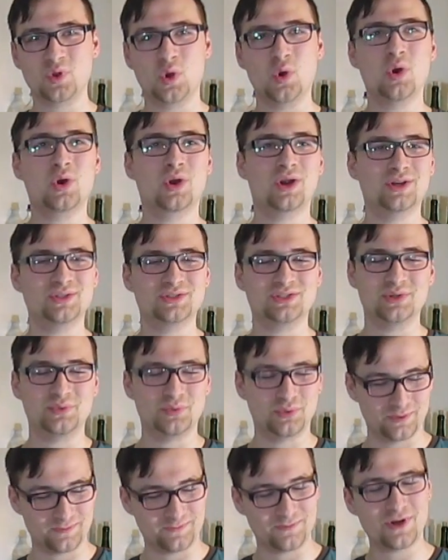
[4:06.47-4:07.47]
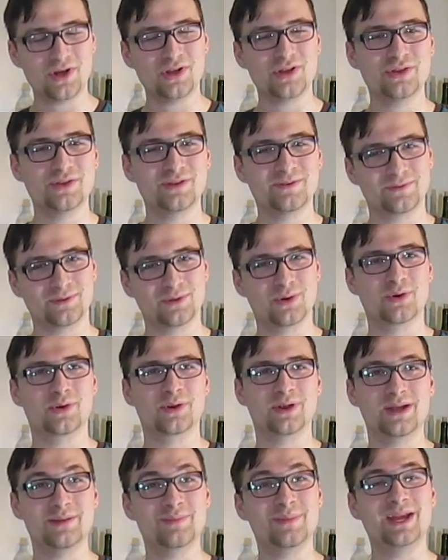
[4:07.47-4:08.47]
or else it will fall on the
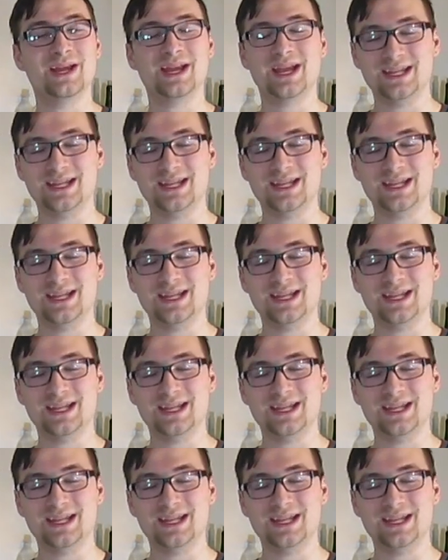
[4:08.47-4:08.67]
floor and make